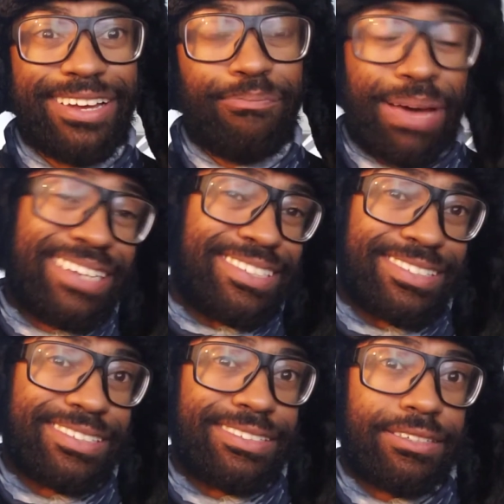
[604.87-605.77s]

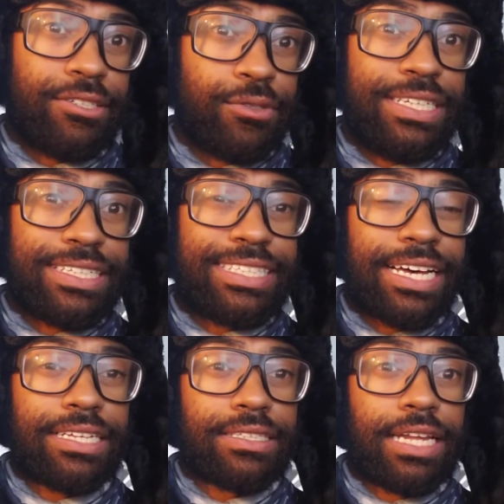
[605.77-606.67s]
Basically, you need to
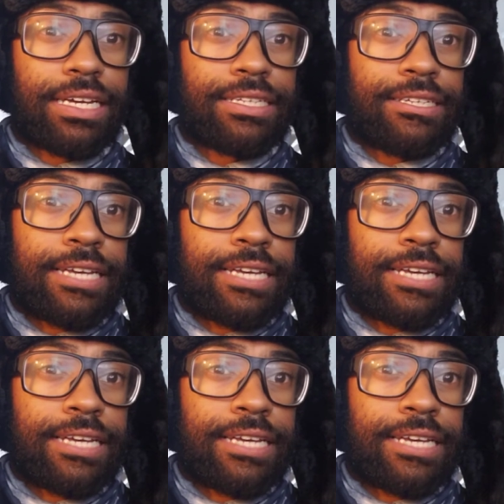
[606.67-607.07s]
tell us. Like,